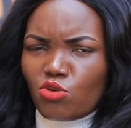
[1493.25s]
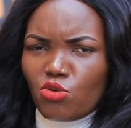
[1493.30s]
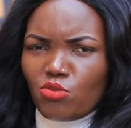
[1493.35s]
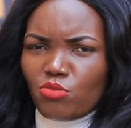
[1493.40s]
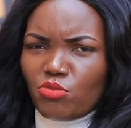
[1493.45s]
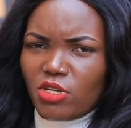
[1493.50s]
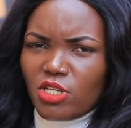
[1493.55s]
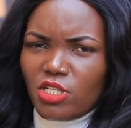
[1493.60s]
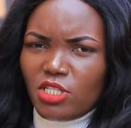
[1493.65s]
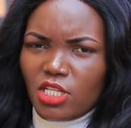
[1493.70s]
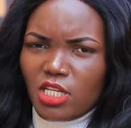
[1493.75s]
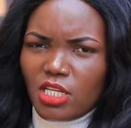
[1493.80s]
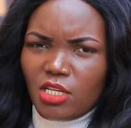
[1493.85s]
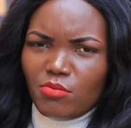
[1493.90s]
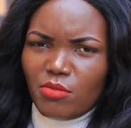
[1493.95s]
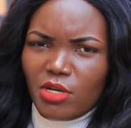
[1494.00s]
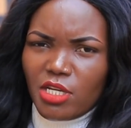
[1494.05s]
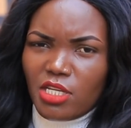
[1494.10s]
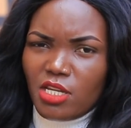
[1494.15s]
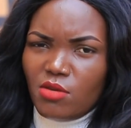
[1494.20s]
completely.
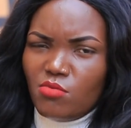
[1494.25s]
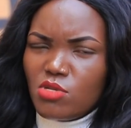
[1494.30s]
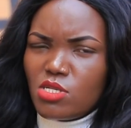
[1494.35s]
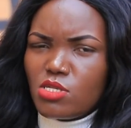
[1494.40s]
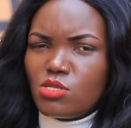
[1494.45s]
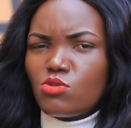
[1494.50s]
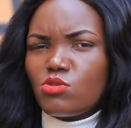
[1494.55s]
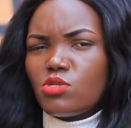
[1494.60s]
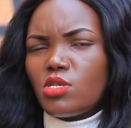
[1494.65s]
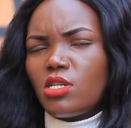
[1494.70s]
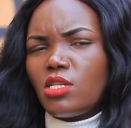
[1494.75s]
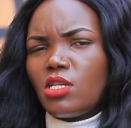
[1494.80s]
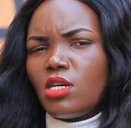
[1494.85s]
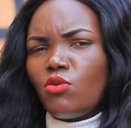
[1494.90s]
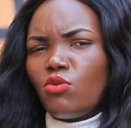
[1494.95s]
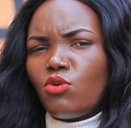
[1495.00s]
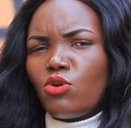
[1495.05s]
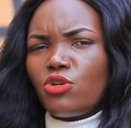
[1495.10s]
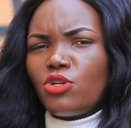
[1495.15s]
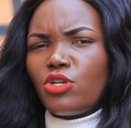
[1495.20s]
My name is Susan
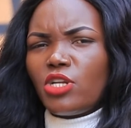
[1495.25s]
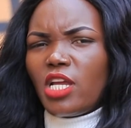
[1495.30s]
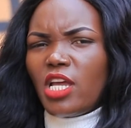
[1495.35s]
Yawor.